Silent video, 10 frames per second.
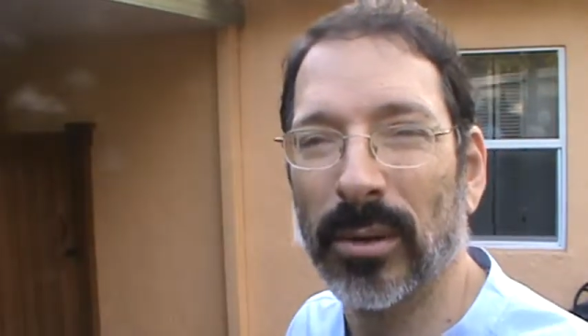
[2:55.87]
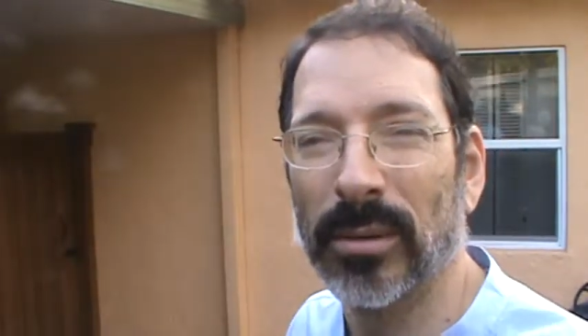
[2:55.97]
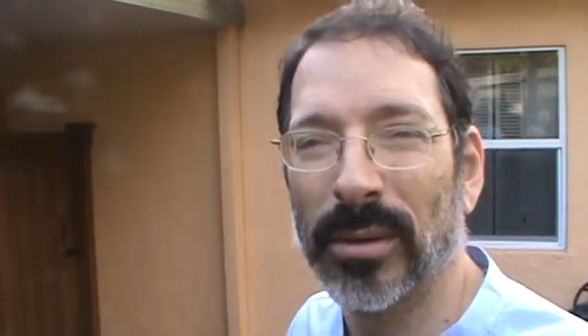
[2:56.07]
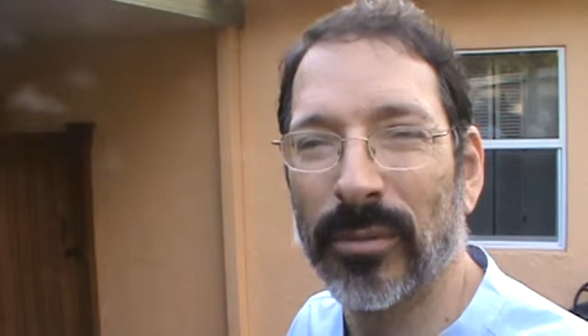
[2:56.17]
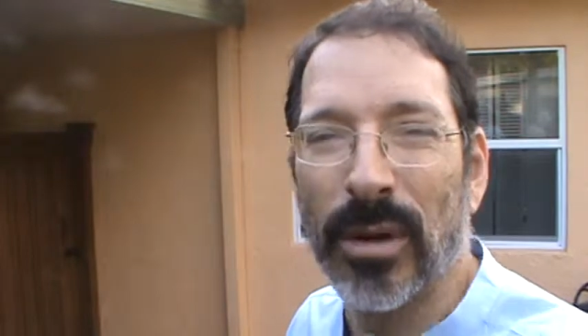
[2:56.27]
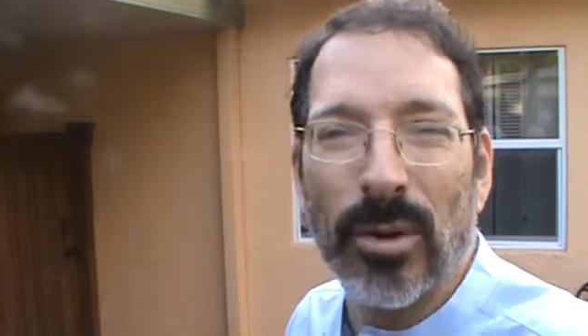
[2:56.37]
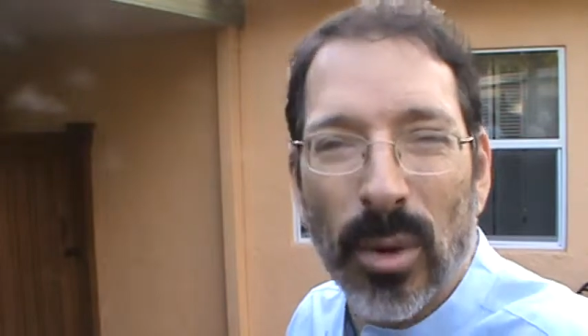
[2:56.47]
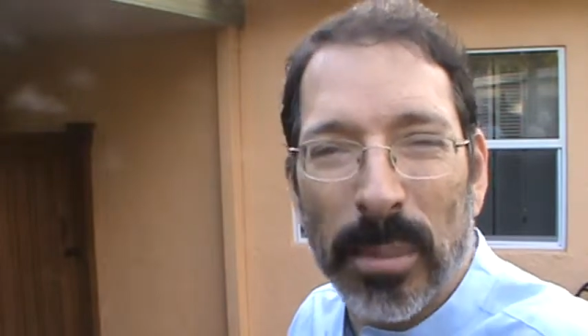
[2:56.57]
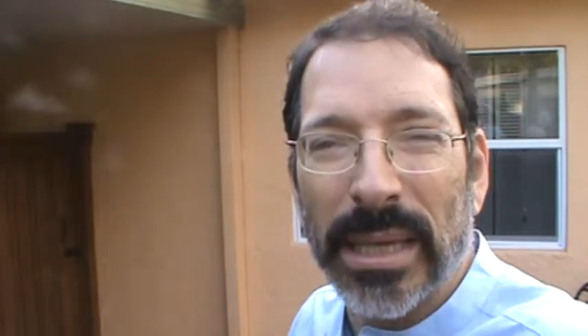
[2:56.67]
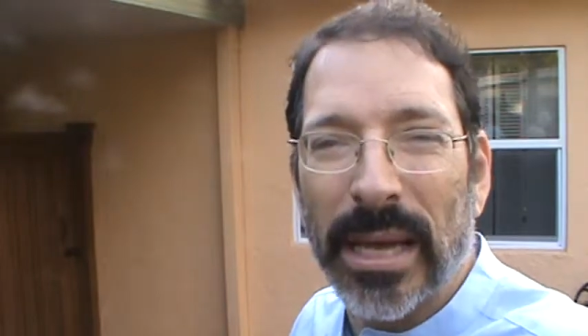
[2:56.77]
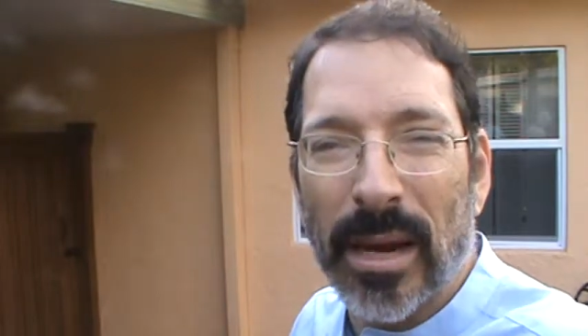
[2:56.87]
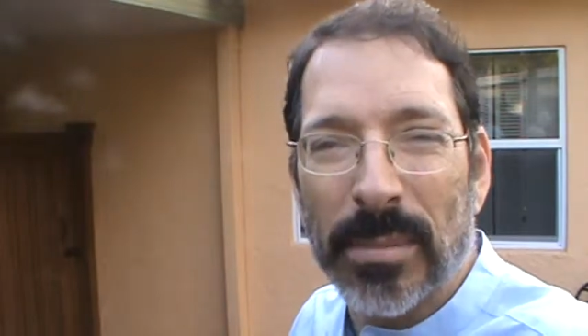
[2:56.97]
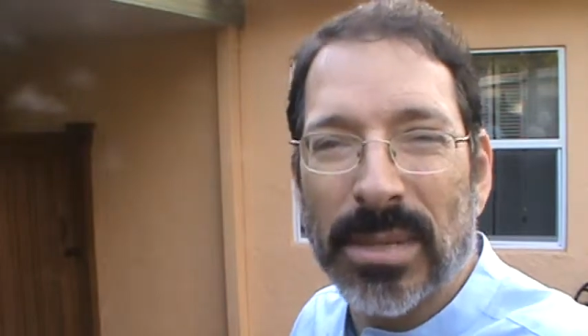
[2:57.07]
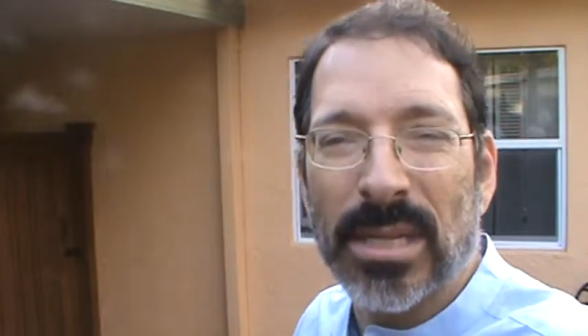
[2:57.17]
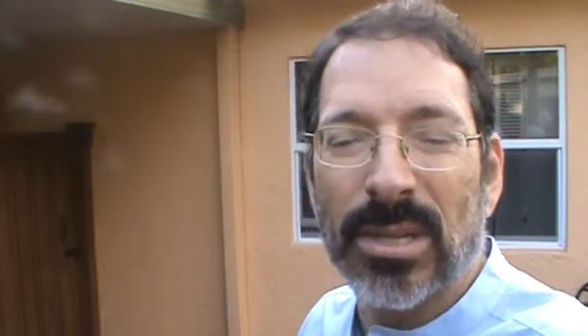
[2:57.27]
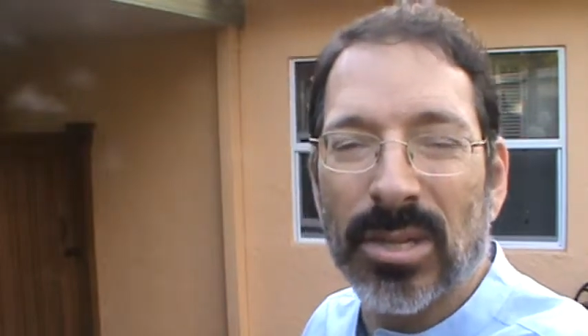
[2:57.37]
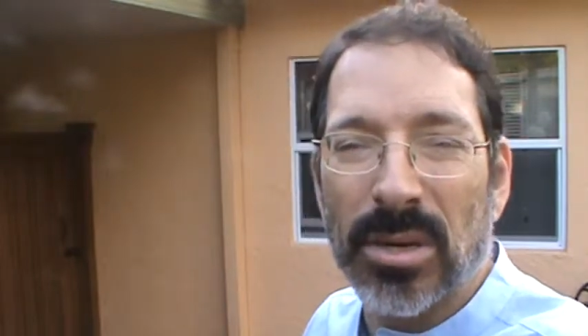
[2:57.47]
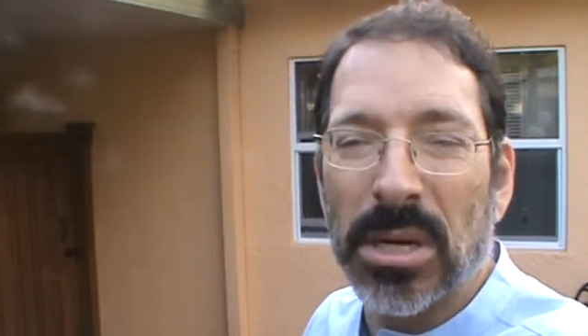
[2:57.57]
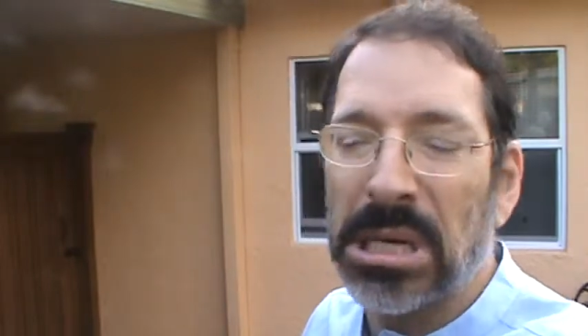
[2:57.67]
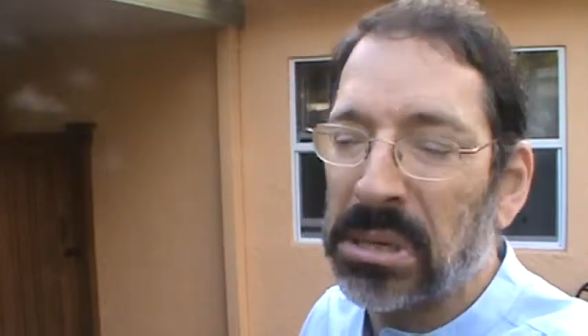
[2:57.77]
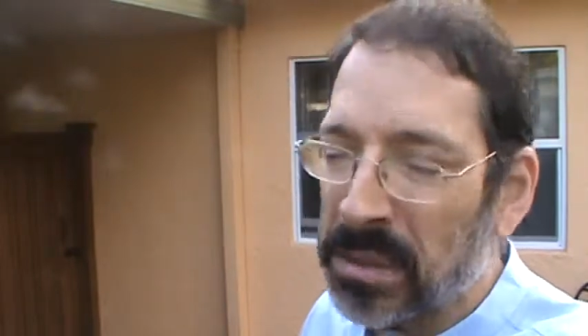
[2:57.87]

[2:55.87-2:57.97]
If I normally get up at 6:30,